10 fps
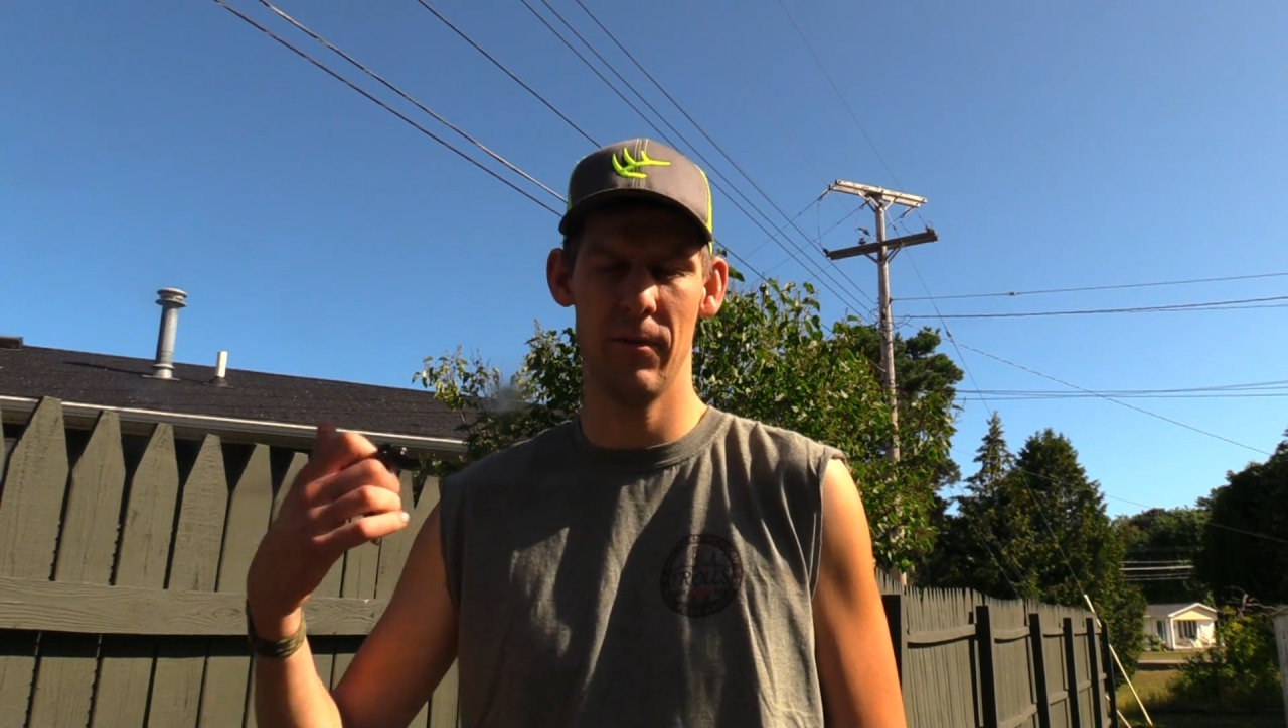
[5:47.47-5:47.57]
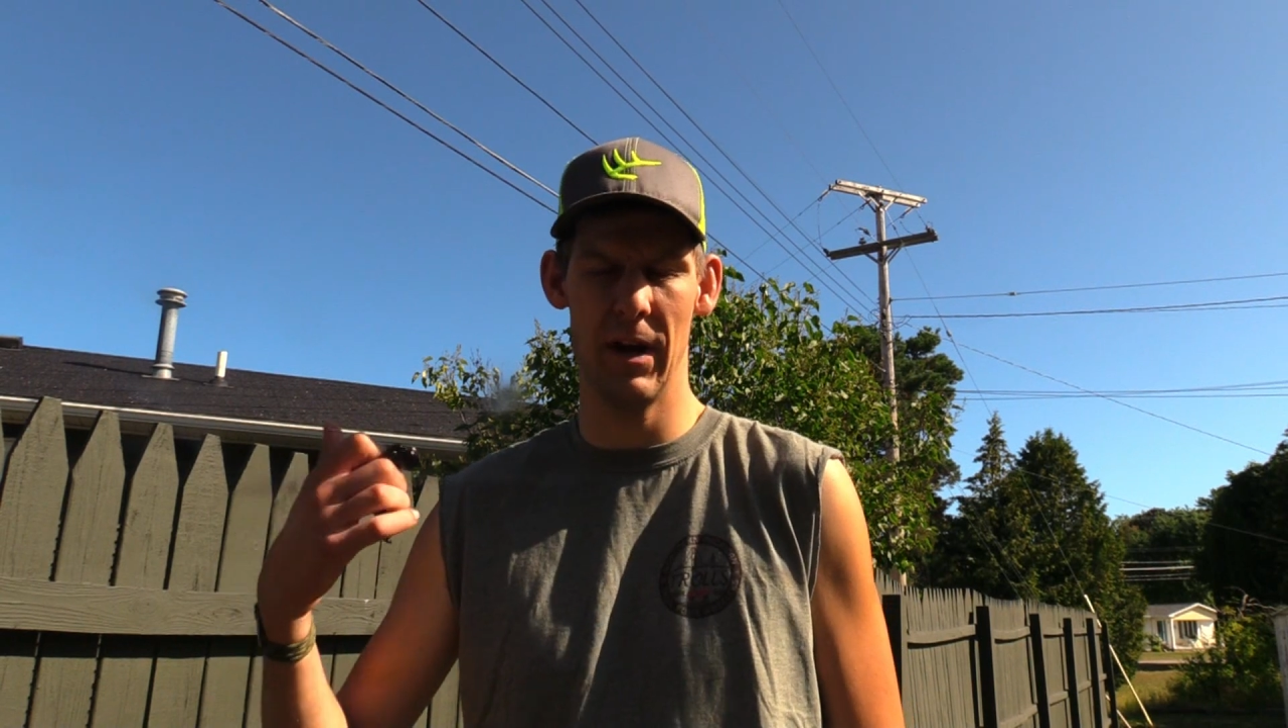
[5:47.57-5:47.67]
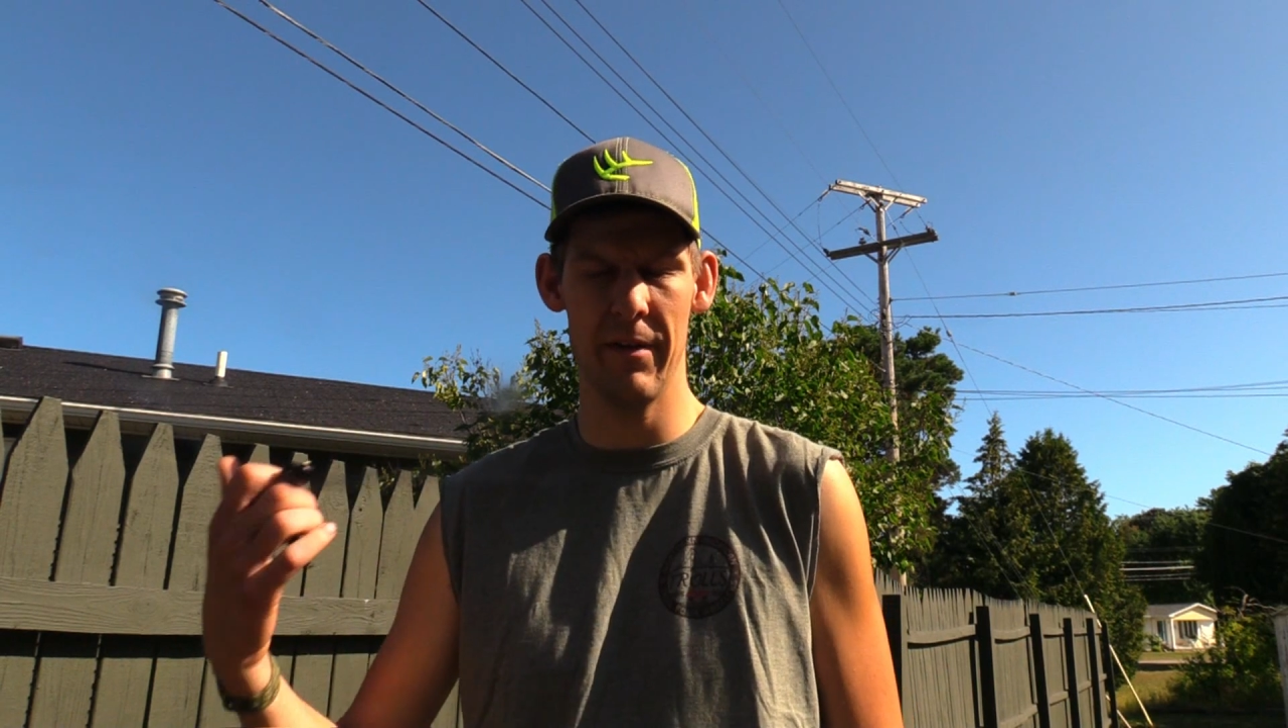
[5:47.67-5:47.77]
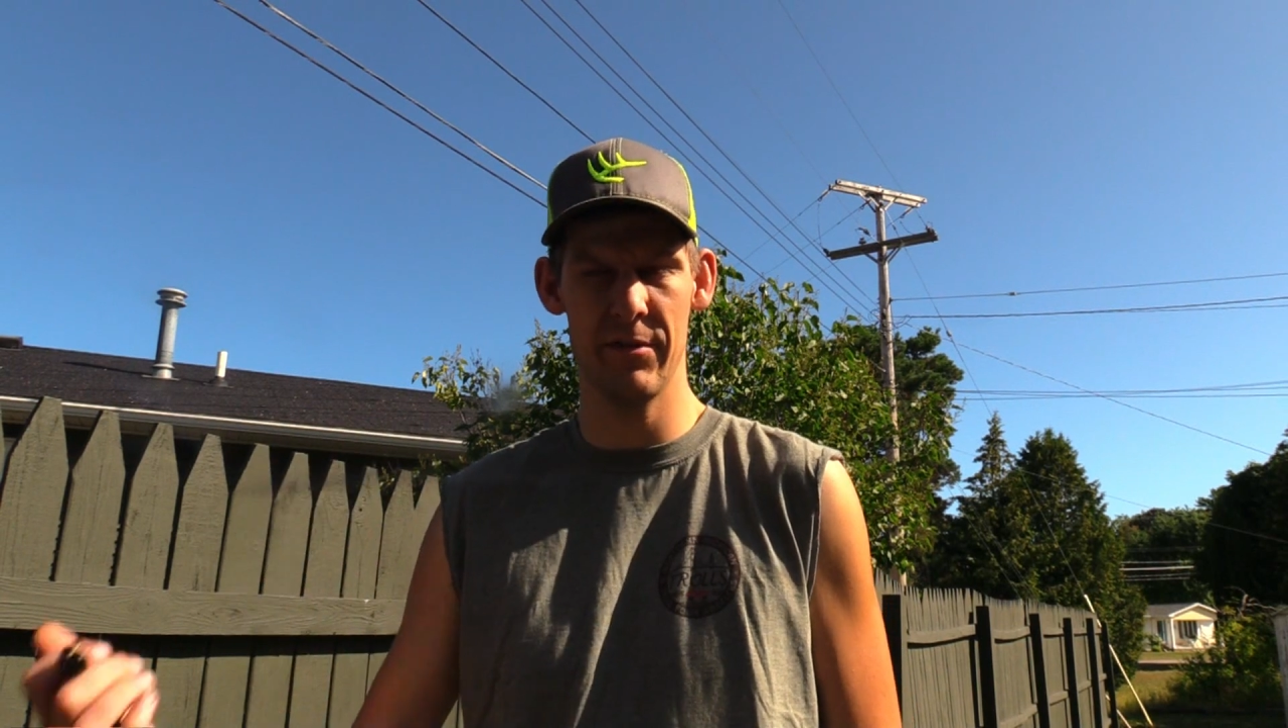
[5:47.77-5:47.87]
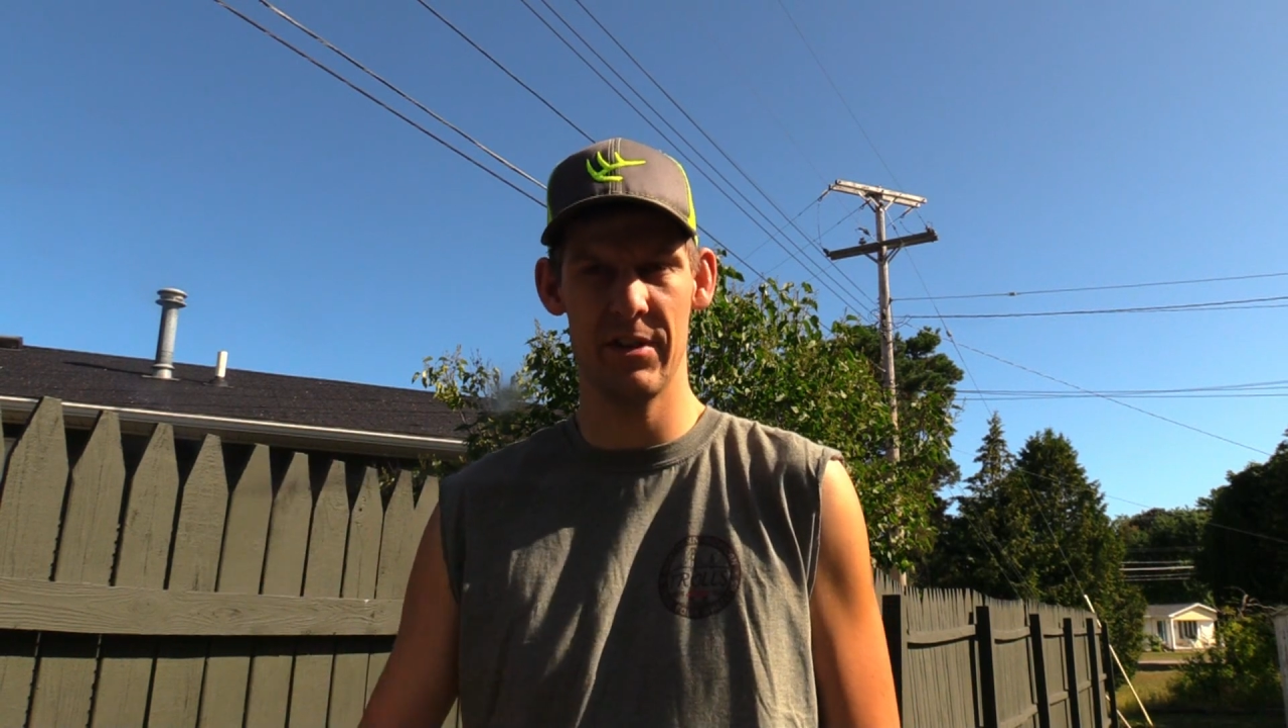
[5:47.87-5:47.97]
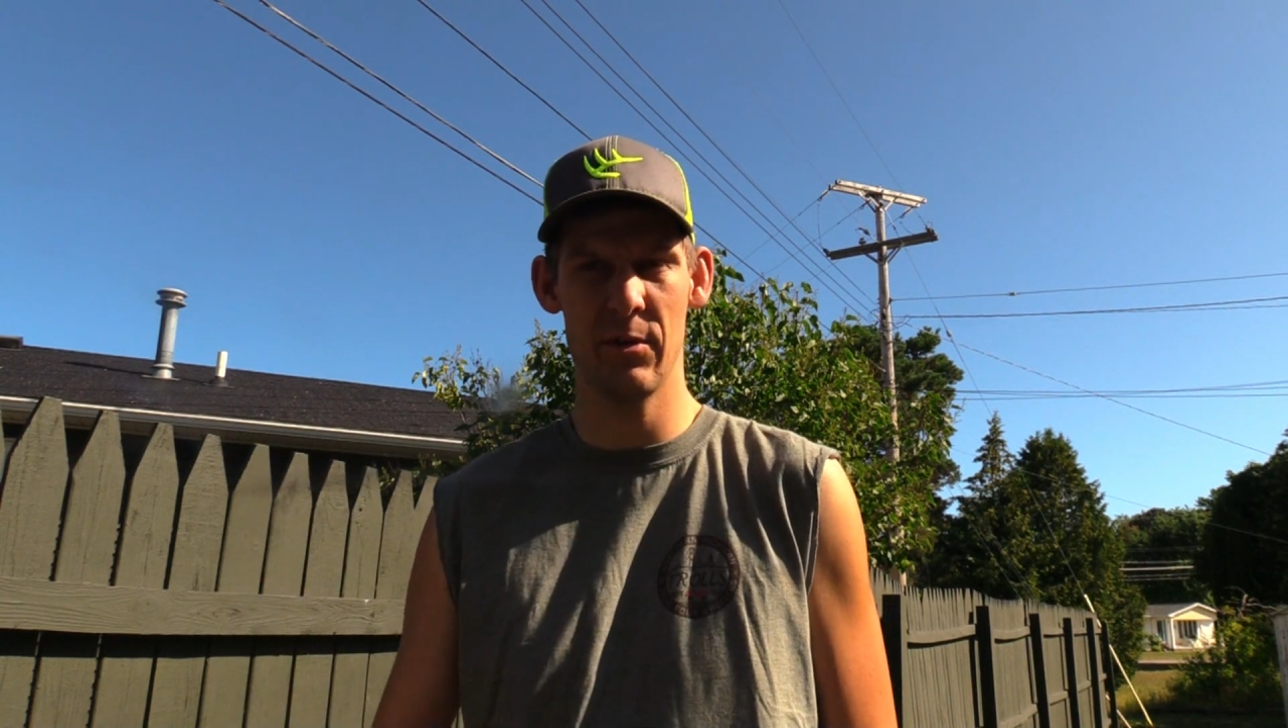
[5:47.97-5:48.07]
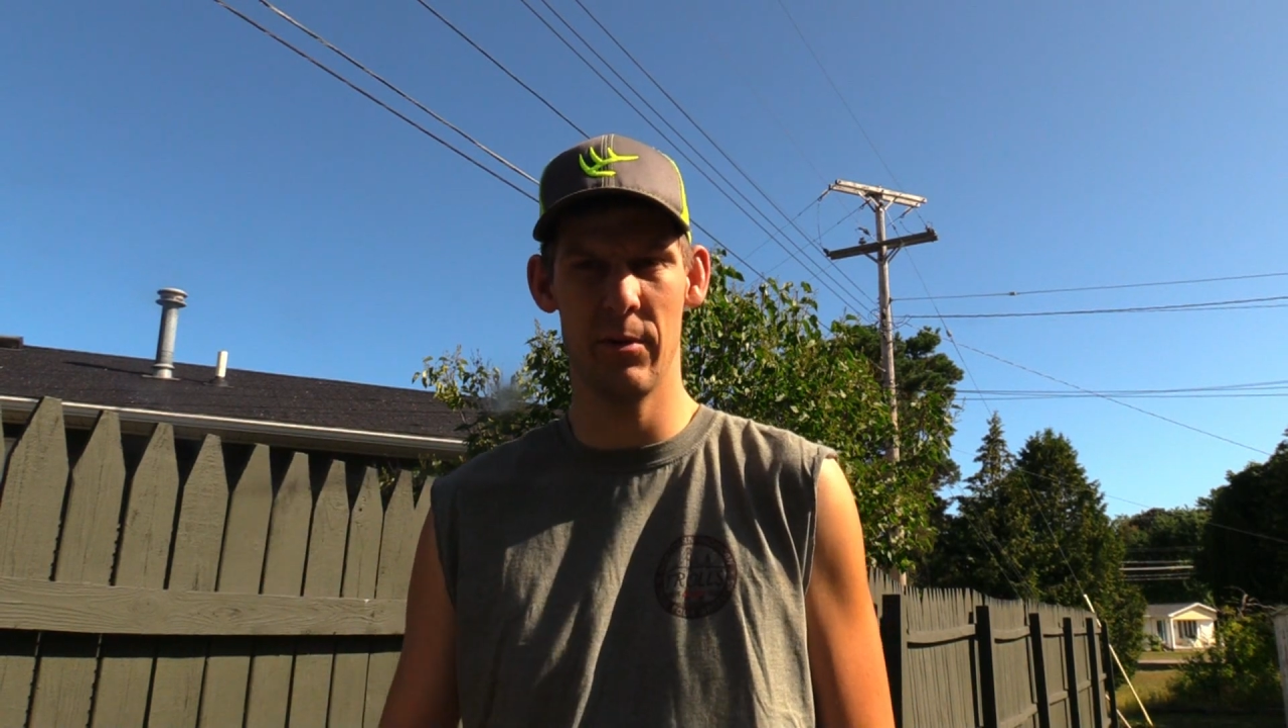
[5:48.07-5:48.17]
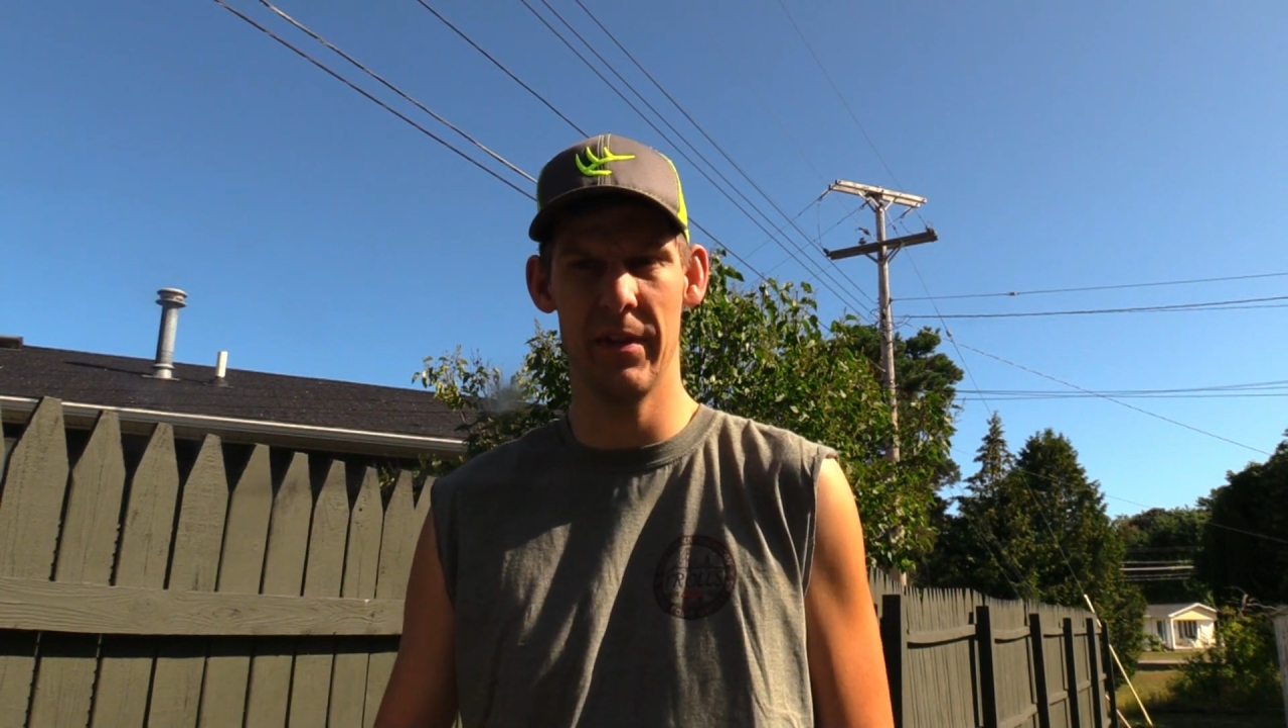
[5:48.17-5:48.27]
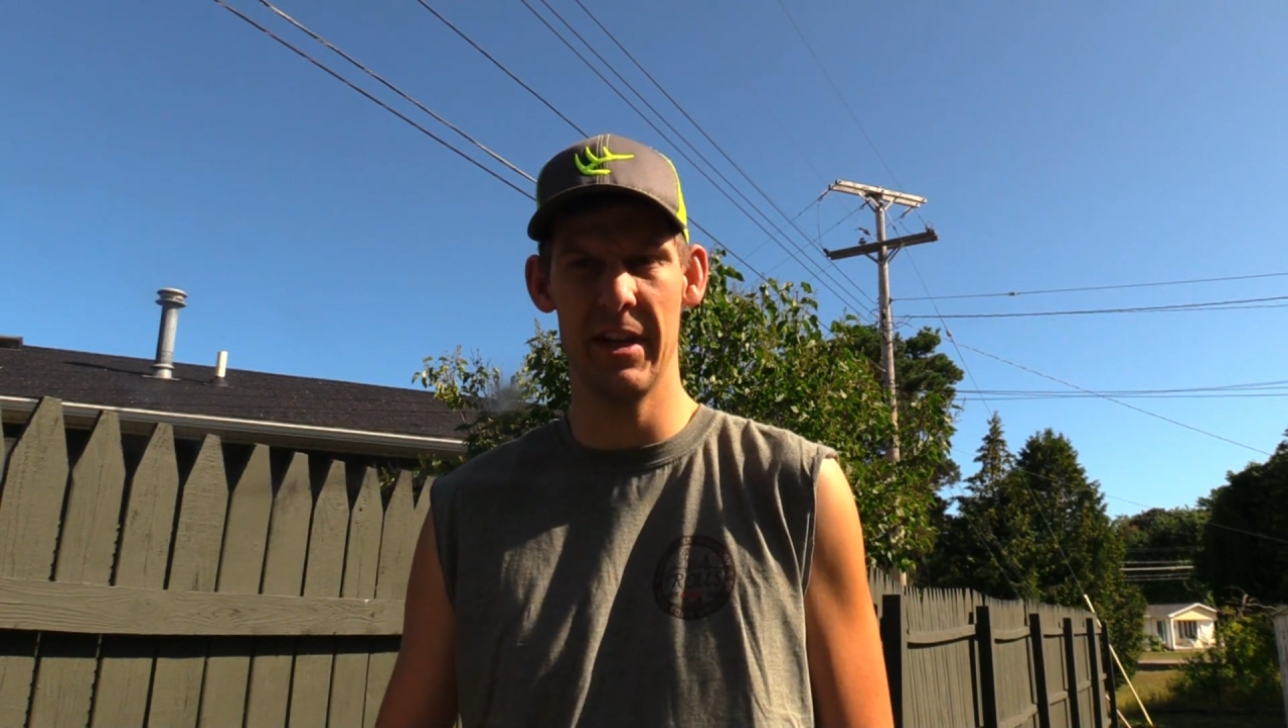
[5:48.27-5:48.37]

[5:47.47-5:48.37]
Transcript: every single one